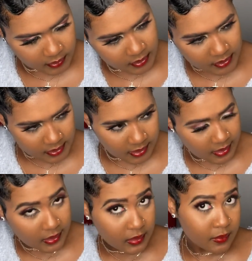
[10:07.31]
this thing
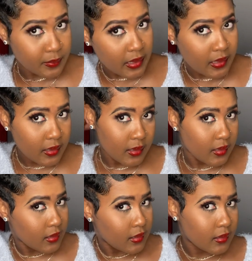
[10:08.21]
at the
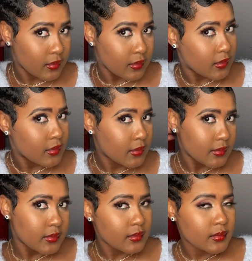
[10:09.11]
back.
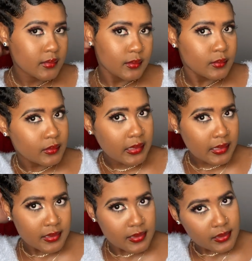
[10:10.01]
Oh,
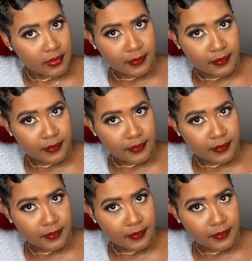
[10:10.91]
guys.